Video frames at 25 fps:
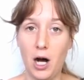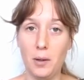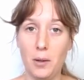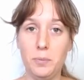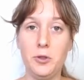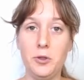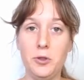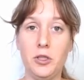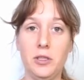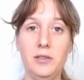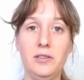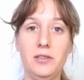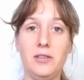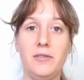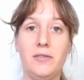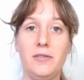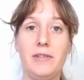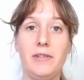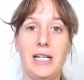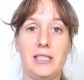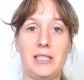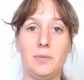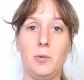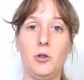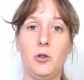options of
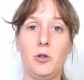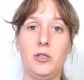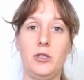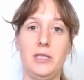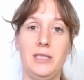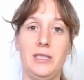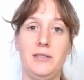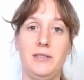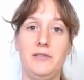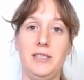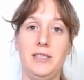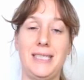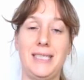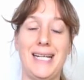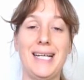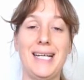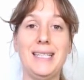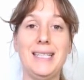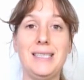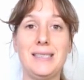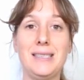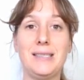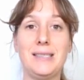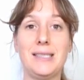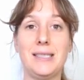explorative
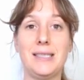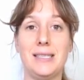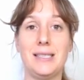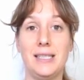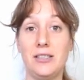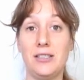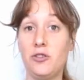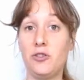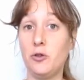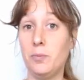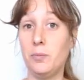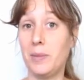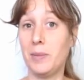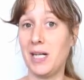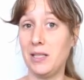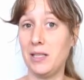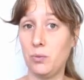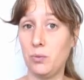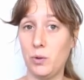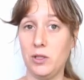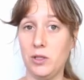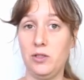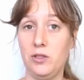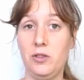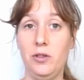tests that you
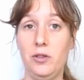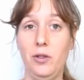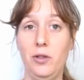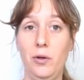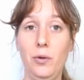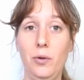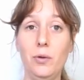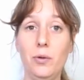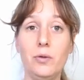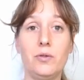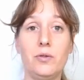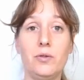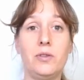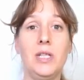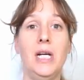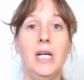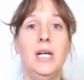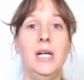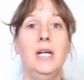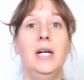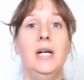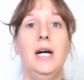might want to use.